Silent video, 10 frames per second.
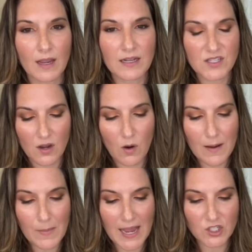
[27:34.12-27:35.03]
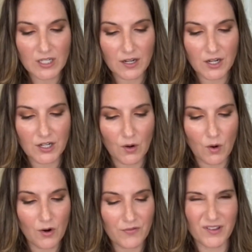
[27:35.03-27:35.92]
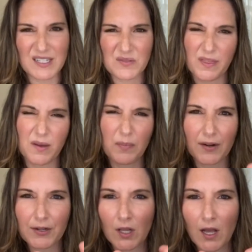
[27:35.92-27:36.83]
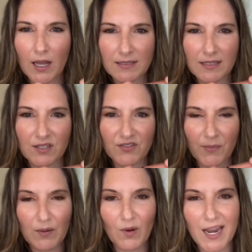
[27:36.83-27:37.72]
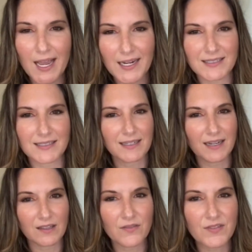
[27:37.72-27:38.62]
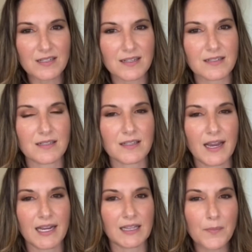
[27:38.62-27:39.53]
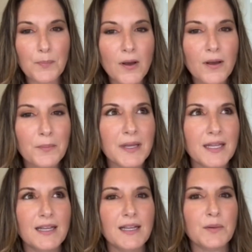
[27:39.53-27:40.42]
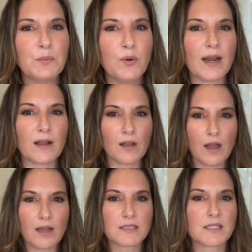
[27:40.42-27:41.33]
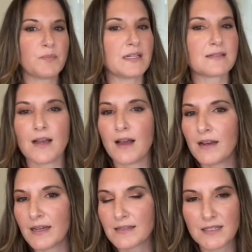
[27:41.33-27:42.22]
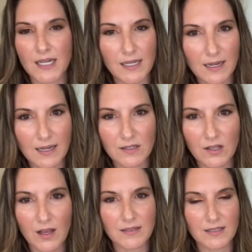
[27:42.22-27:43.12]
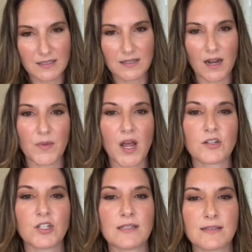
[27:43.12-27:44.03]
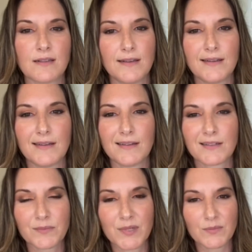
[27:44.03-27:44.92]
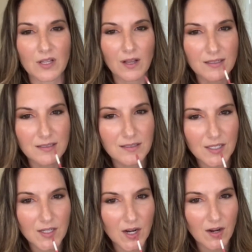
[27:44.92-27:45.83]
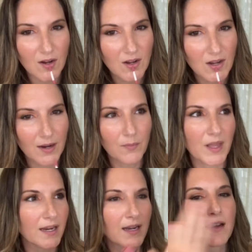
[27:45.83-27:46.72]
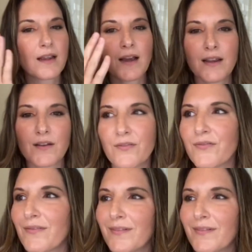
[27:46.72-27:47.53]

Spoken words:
so I'm actually going to go over this with a butter gloss. This is from NYX. I love these because it's like lip balm, but a gloss, but it's not as sticky as a gloss and it's not obnoxious. Sometimes gloss, I'm like, I have